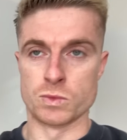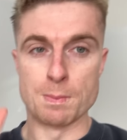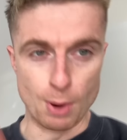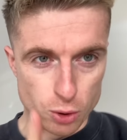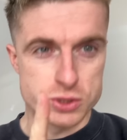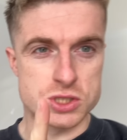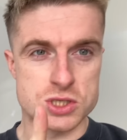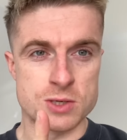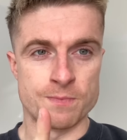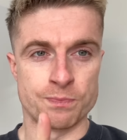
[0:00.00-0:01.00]

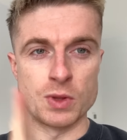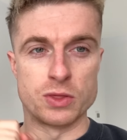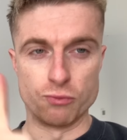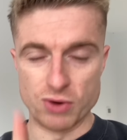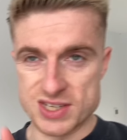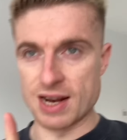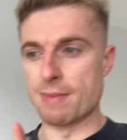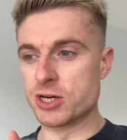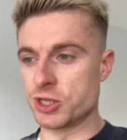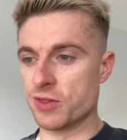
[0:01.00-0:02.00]
but the reason
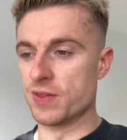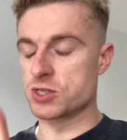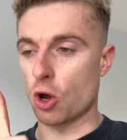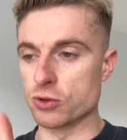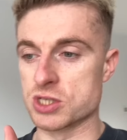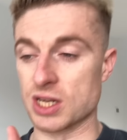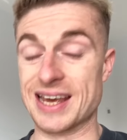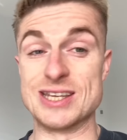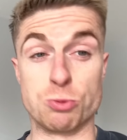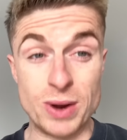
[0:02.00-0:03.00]
I'm mentioning this
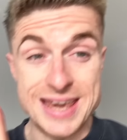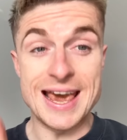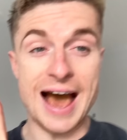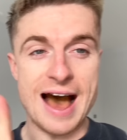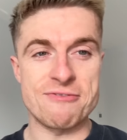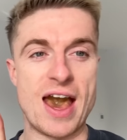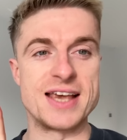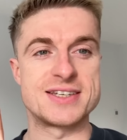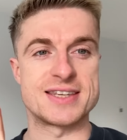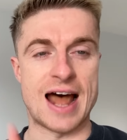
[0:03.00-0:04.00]
constantly is we have
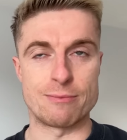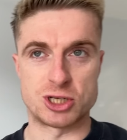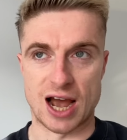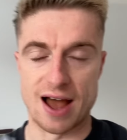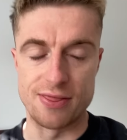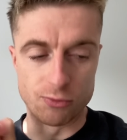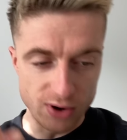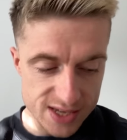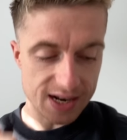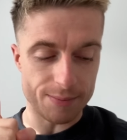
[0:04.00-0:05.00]
a Snapchat, and the
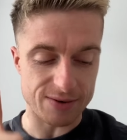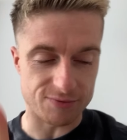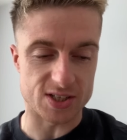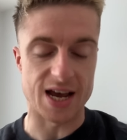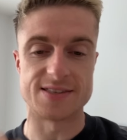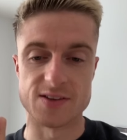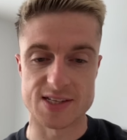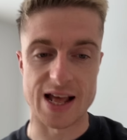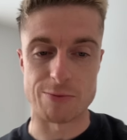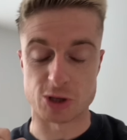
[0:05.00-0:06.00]
reason I'm advertising the
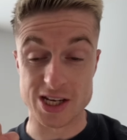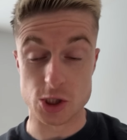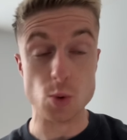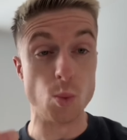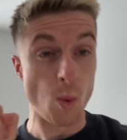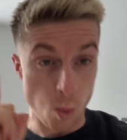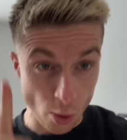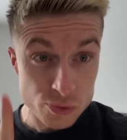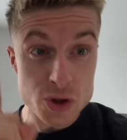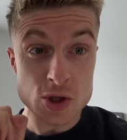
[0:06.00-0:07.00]
Snapchat is you will
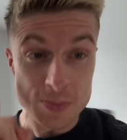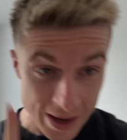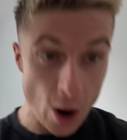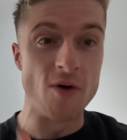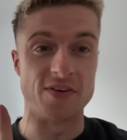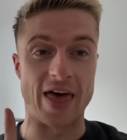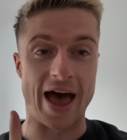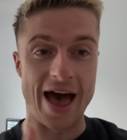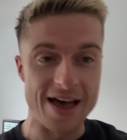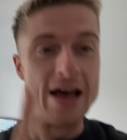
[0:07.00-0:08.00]
want to be over
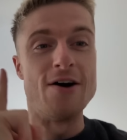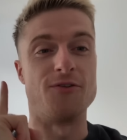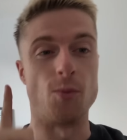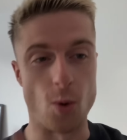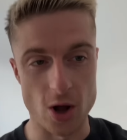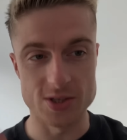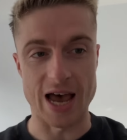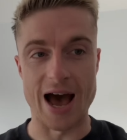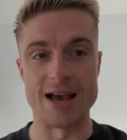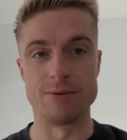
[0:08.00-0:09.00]
there for what
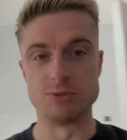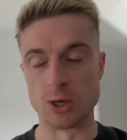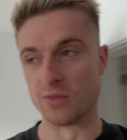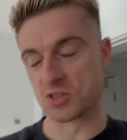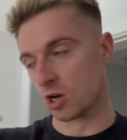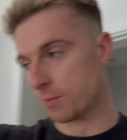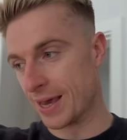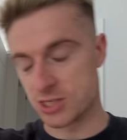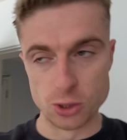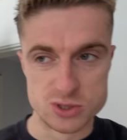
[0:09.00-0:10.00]
I am doing. There's going to be
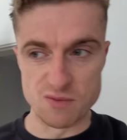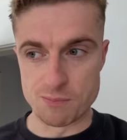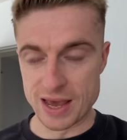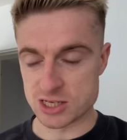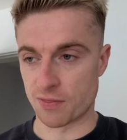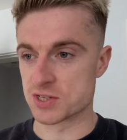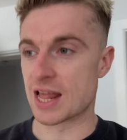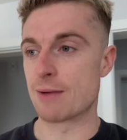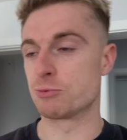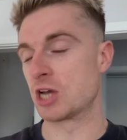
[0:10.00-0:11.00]
exclusive bits on the
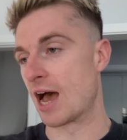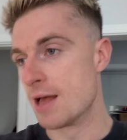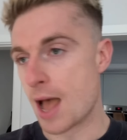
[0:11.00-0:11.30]
Snapchat,